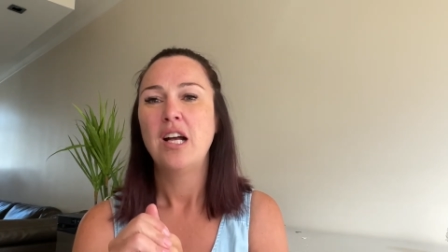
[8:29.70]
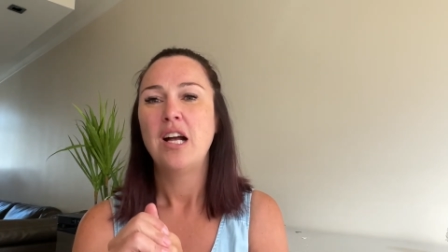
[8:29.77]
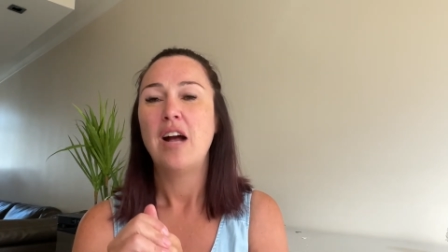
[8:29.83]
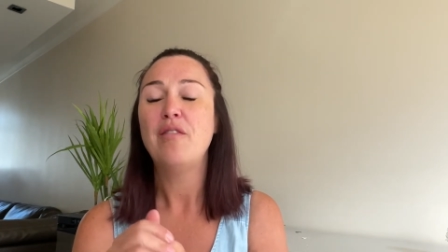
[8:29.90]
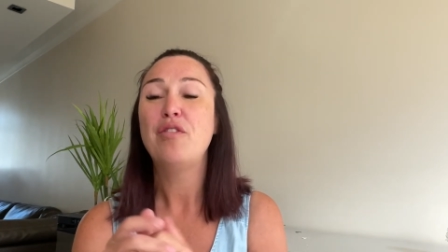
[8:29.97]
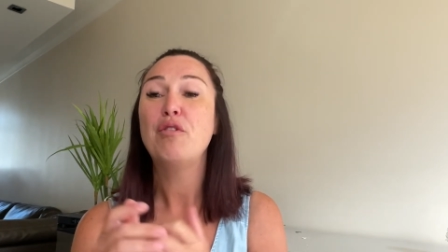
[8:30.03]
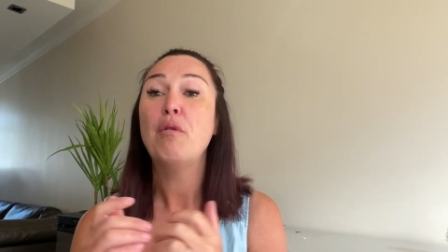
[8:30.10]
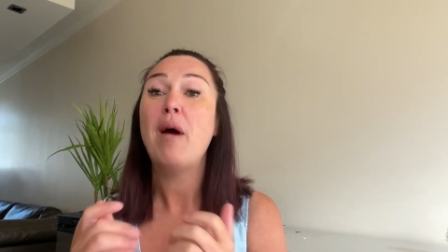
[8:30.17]

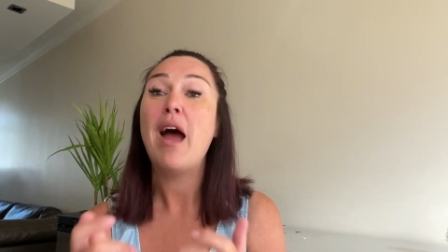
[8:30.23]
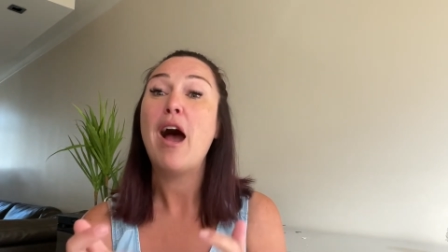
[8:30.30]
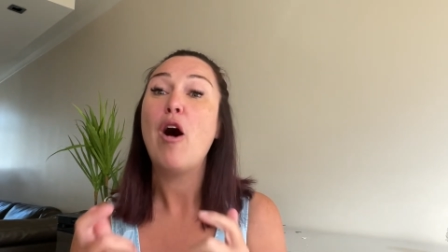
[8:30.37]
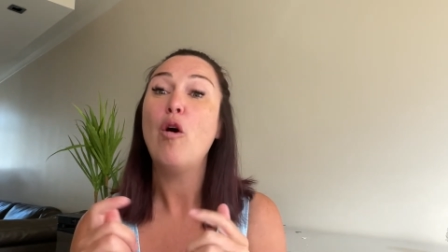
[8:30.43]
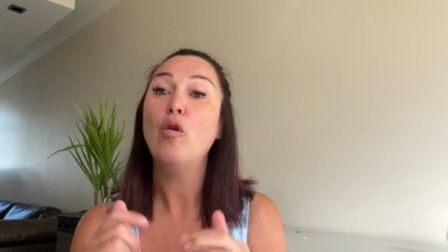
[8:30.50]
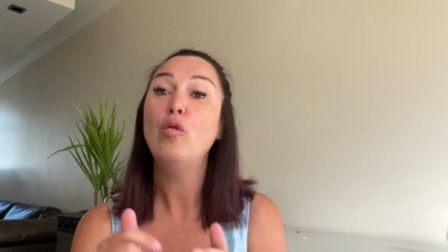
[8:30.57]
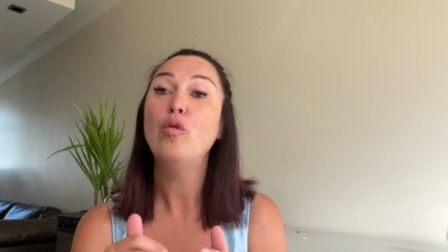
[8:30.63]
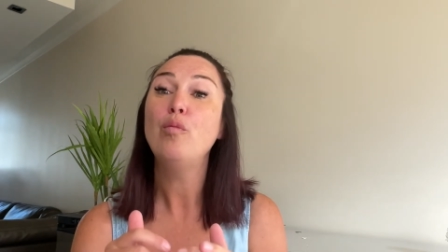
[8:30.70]
And throughout
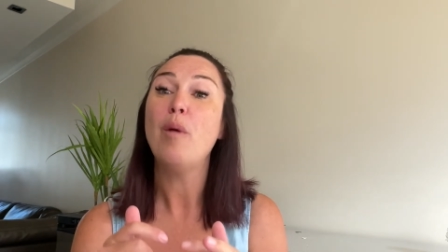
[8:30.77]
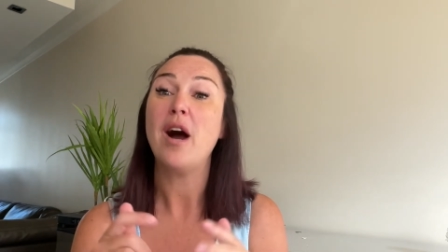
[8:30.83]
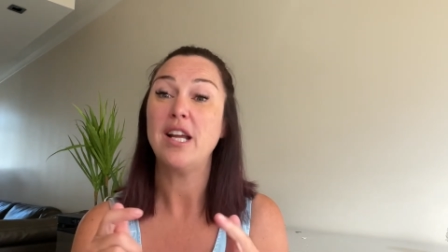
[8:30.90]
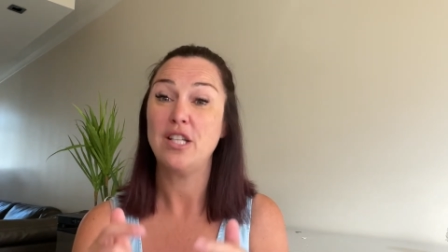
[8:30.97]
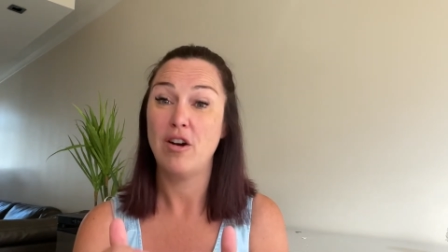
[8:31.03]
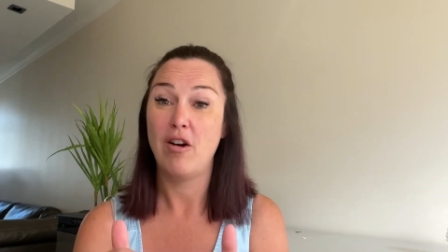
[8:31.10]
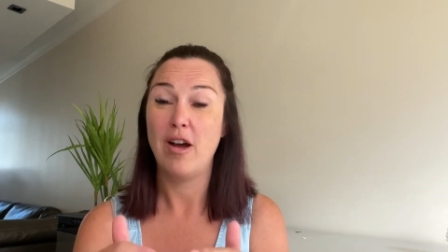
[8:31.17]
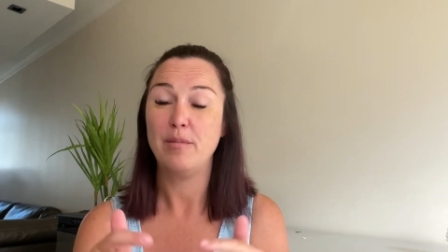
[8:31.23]
all my
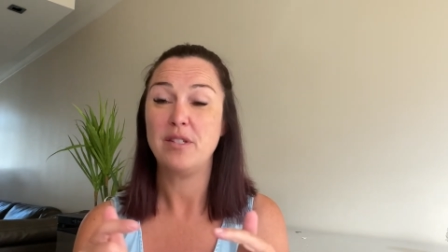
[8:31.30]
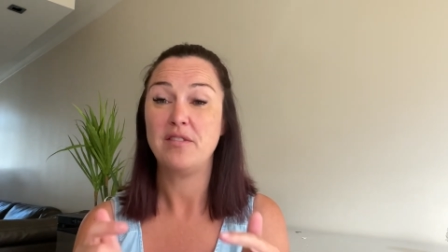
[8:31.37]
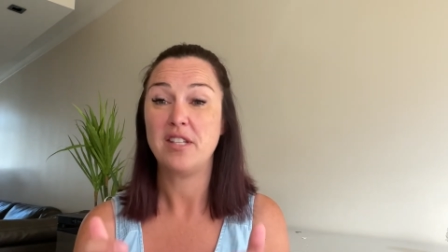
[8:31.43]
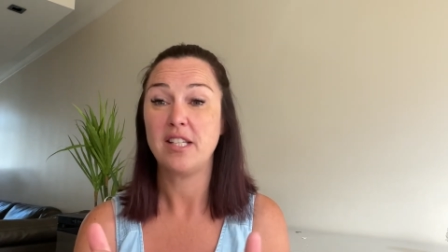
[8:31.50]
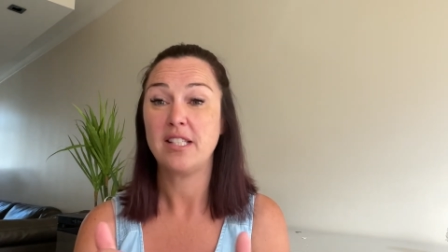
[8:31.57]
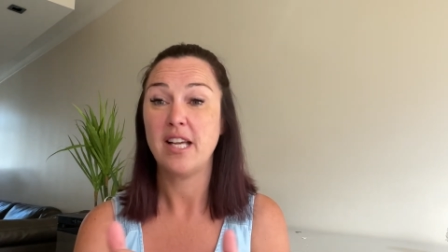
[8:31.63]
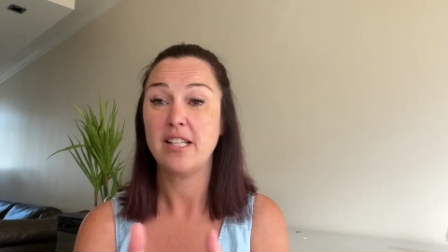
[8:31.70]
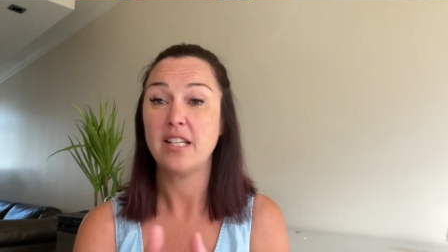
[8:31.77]
times of
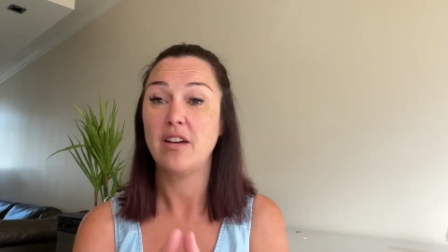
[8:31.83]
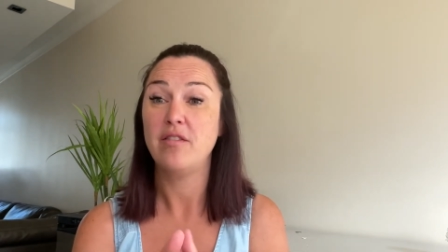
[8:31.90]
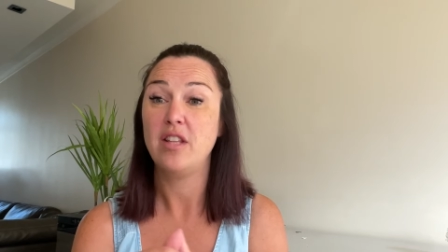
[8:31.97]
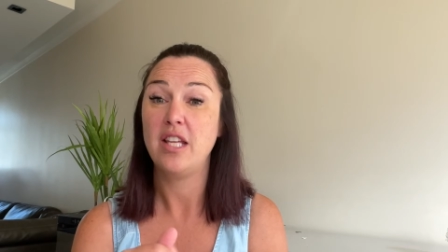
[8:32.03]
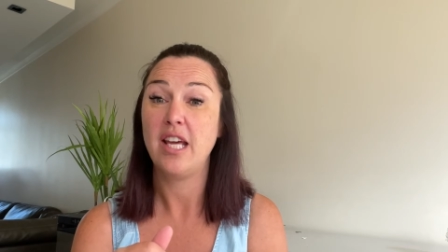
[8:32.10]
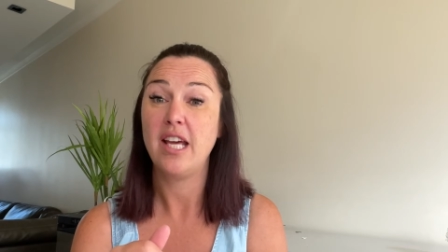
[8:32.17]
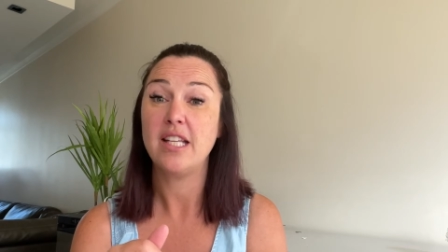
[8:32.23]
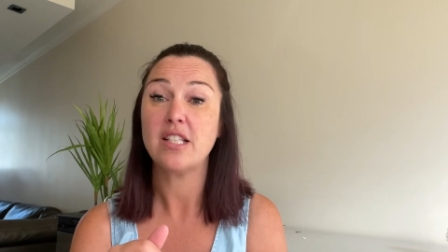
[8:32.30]
success over
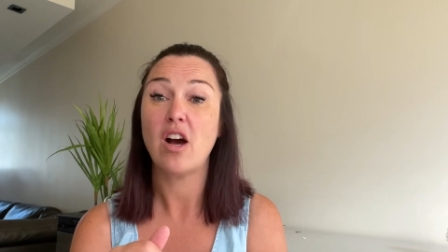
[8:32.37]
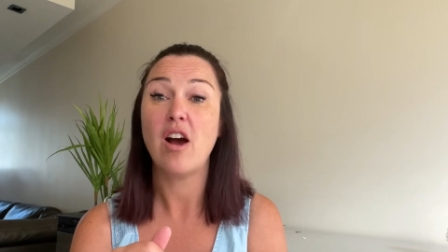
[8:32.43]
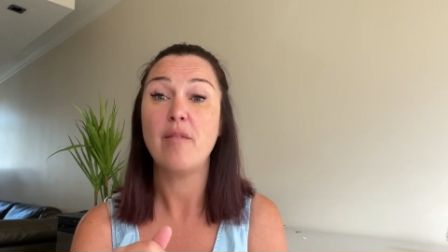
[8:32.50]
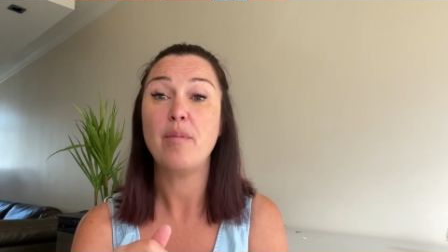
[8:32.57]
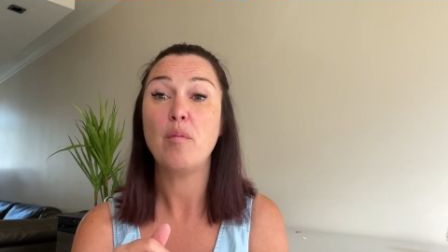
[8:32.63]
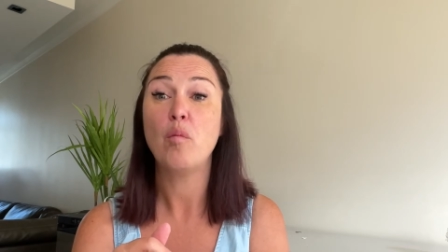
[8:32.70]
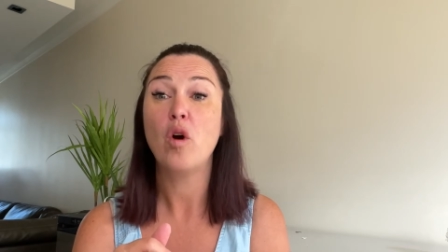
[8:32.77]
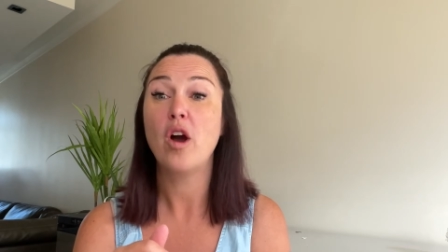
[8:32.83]
the years, I've
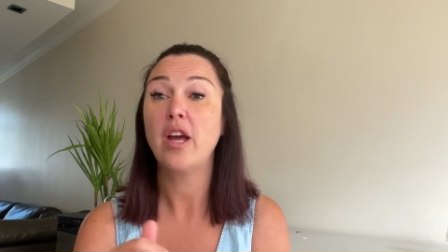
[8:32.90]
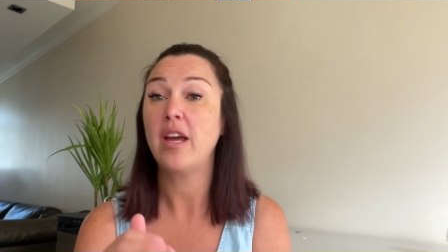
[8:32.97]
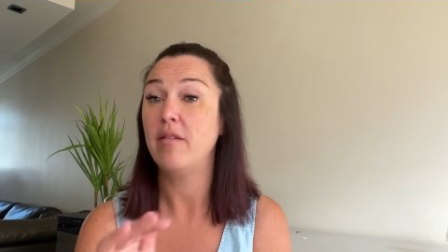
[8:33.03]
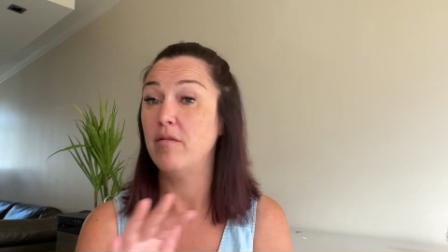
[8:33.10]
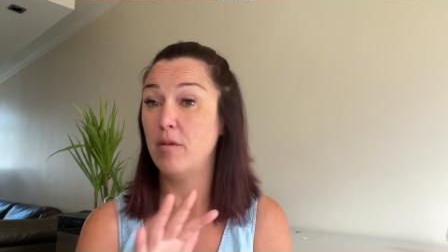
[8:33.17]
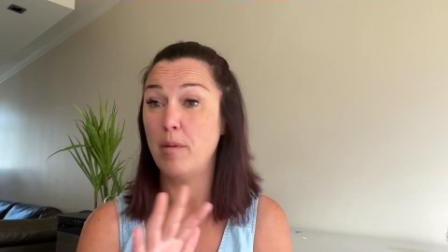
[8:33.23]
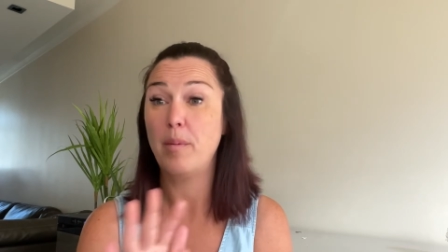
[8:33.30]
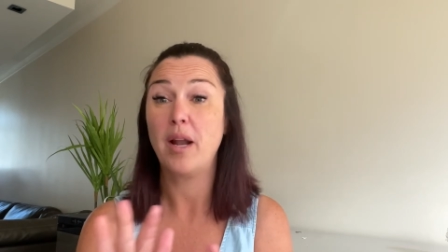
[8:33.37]
been working
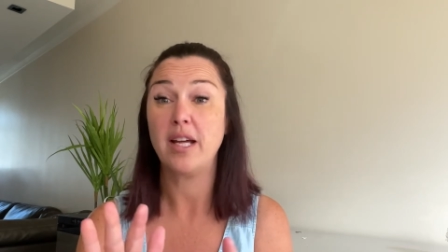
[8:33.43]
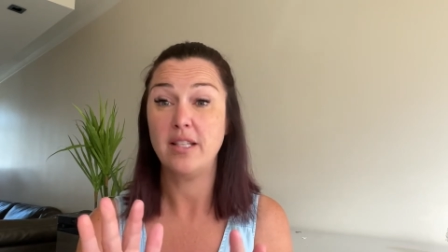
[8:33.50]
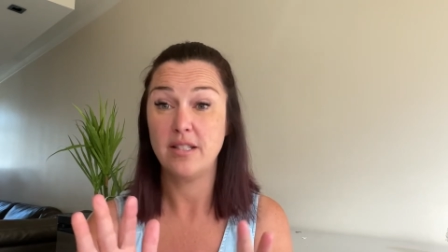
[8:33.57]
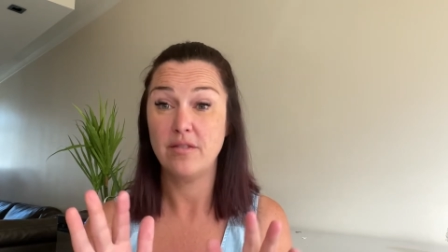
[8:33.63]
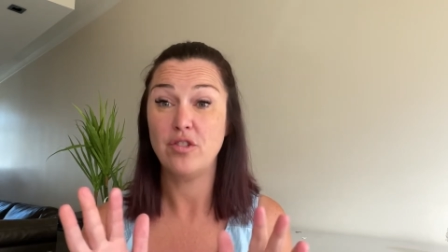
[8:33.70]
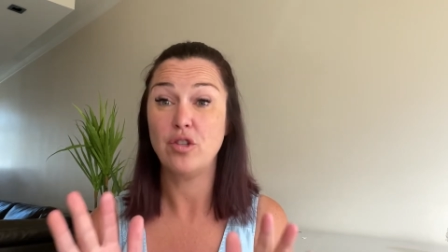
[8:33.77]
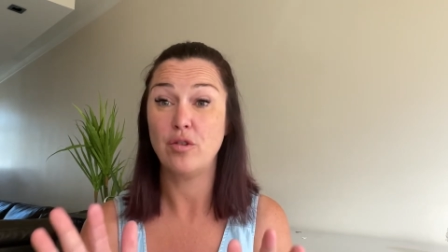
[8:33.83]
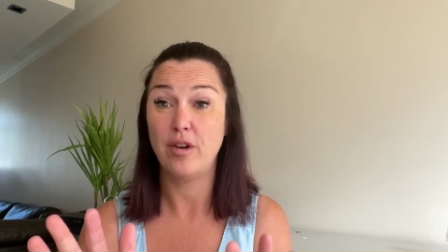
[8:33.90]
from a place
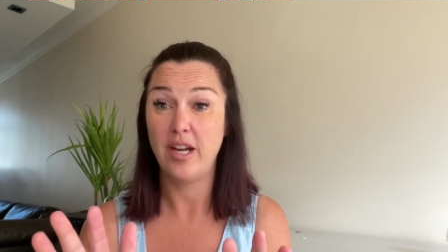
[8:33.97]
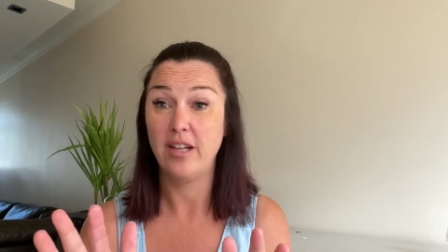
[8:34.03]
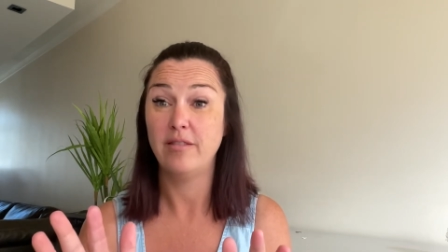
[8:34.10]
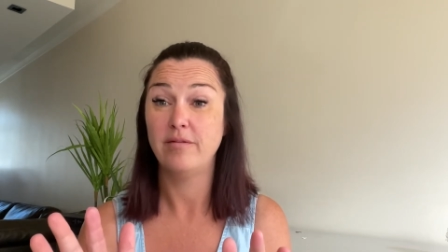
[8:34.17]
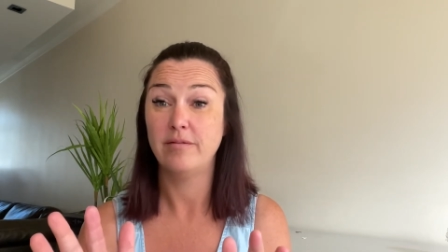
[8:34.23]
of joy.